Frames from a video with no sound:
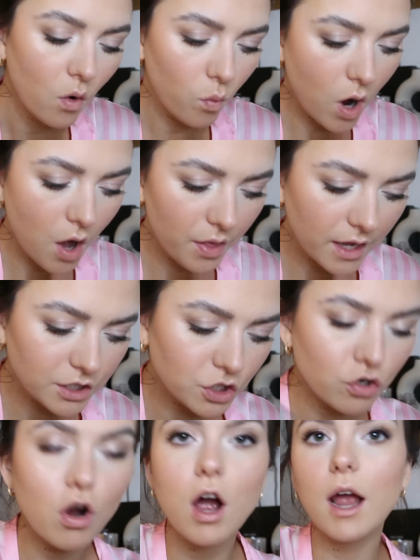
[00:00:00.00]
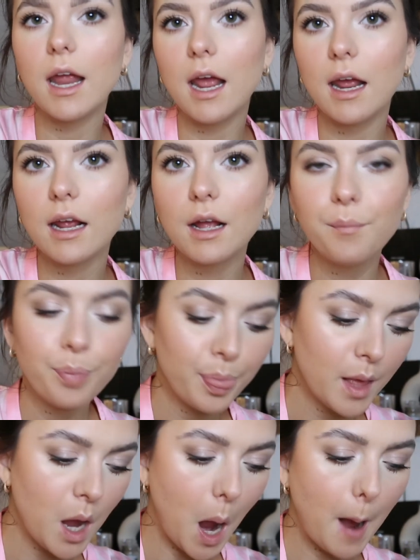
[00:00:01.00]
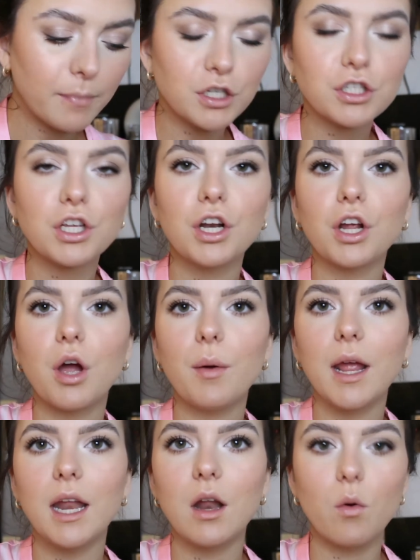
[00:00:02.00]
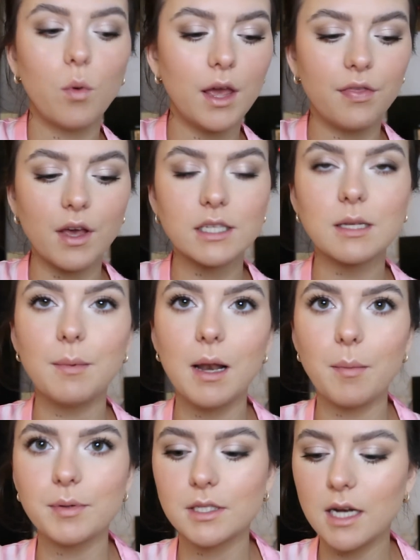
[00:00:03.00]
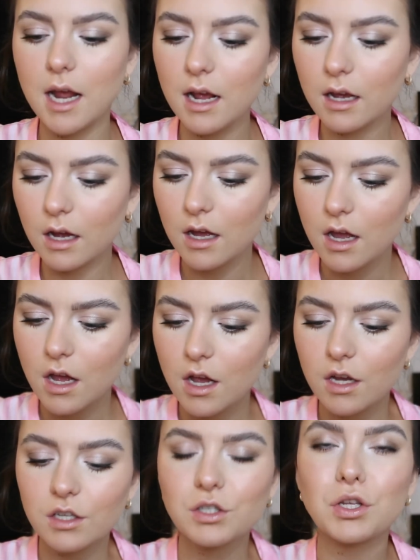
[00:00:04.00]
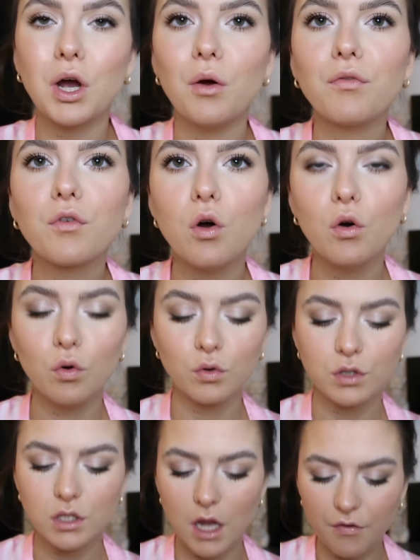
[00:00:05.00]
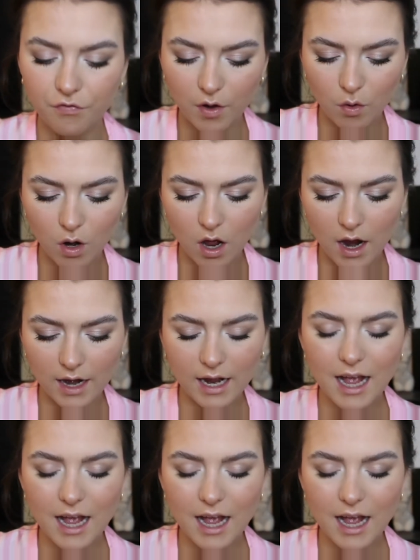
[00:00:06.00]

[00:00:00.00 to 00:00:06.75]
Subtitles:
While that's drying, I'm just going to go in with some lipstick. So of course, I feel like,